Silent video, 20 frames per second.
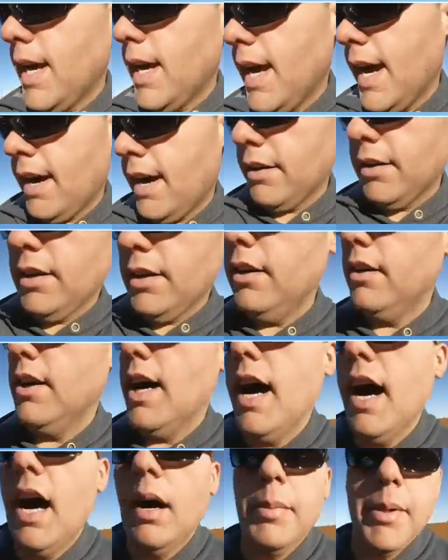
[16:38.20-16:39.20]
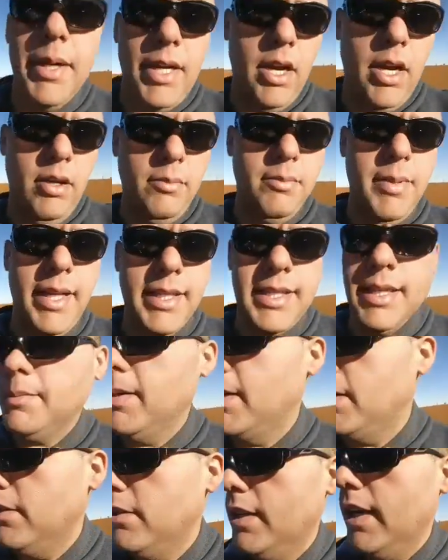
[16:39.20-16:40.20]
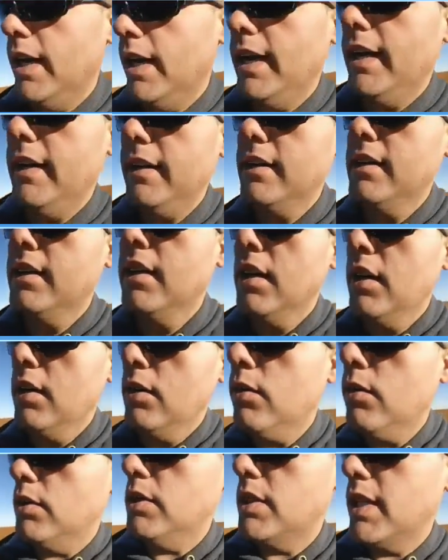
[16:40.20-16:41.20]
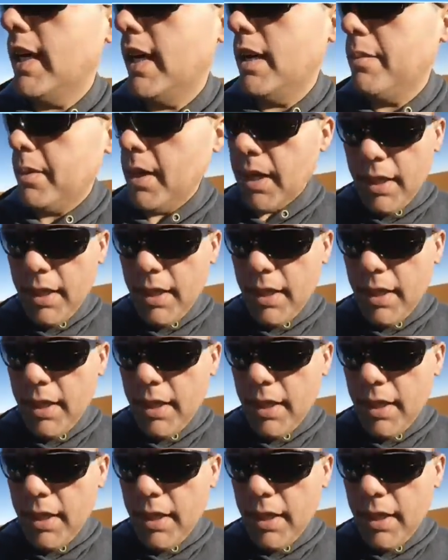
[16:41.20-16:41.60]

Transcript: I don't know. I'll be gone by the time they do that. Once they get me